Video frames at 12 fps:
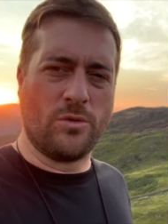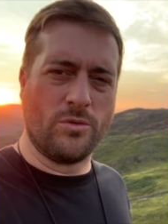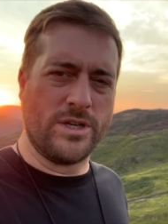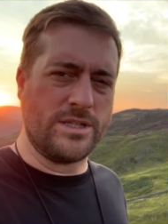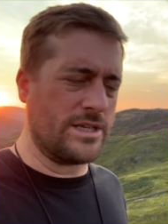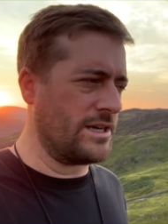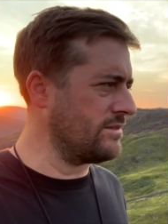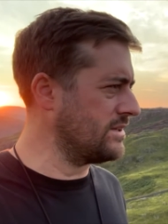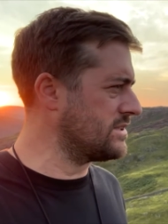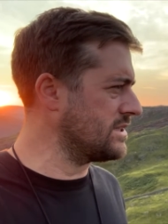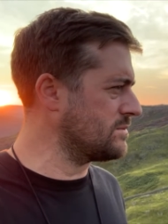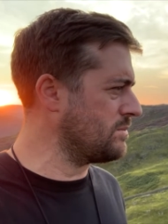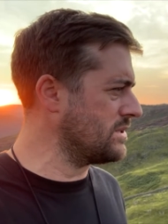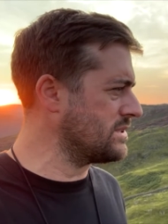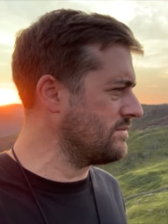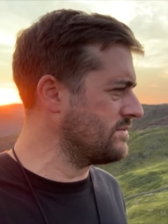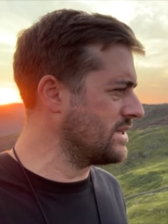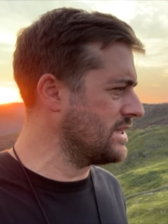each out of your
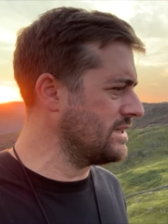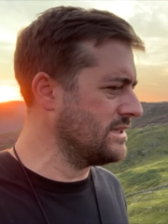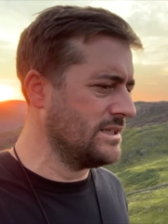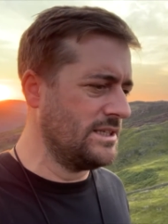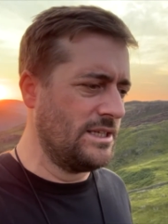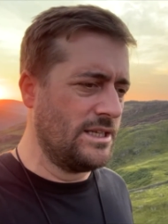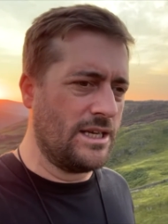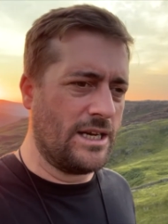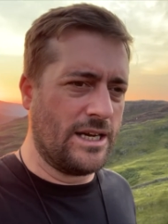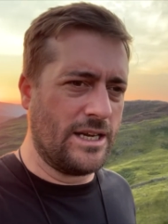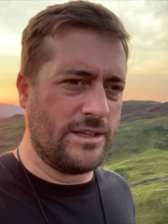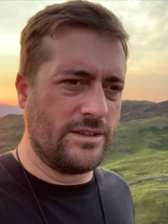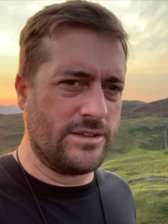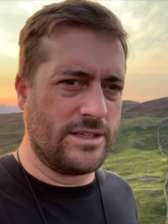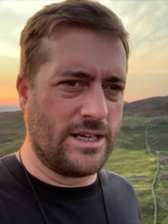6x17, and